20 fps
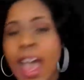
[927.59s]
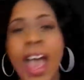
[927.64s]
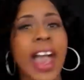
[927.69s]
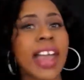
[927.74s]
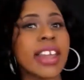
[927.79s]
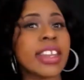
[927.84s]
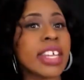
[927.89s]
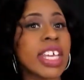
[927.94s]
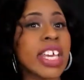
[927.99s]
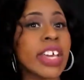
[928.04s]

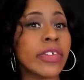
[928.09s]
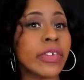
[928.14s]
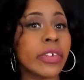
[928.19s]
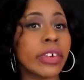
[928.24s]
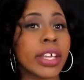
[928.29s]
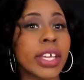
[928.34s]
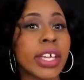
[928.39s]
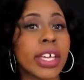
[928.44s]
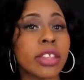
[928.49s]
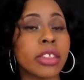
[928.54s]
I did
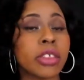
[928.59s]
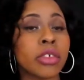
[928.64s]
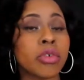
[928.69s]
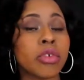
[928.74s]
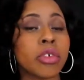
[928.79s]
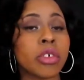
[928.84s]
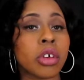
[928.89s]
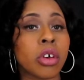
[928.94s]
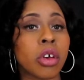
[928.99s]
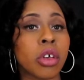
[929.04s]
forget to
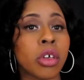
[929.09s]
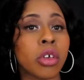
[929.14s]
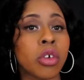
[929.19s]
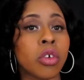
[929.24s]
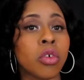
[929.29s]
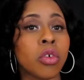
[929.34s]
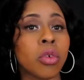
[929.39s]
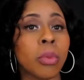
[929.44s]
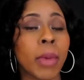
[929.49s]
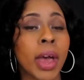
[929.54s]
show
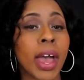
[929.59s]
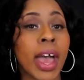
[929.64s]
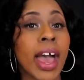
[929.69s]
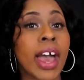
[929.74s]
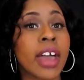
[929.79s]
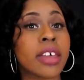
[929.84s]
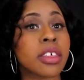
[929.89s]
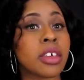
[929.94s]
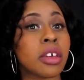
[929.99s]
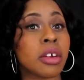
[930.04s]
you my
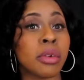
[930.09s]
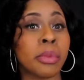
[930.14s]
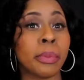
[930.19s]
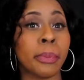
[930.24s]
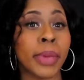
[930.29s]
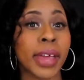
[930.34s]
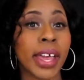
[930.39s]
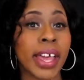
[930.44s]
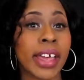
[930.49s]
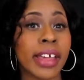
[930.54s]

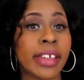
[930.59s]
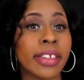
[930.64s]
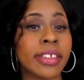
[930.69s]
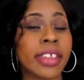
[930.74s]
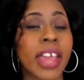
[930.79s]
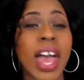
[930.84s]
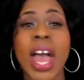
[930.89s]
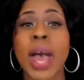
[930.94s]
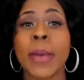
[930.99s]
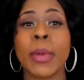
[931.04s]
eyeshadow
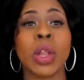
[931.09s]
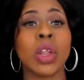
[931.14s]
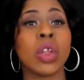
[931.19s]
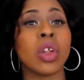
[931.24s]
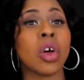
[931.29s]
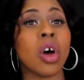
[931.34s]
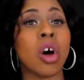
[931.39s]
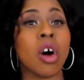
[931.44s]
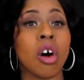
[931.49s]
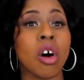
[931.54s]
base. I'm a
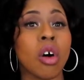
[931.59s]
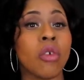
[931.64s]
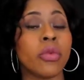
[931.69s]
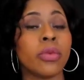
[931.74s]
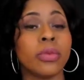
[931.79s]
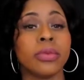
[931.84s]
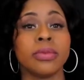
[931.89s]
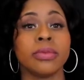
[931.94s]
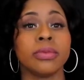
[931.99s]
little off.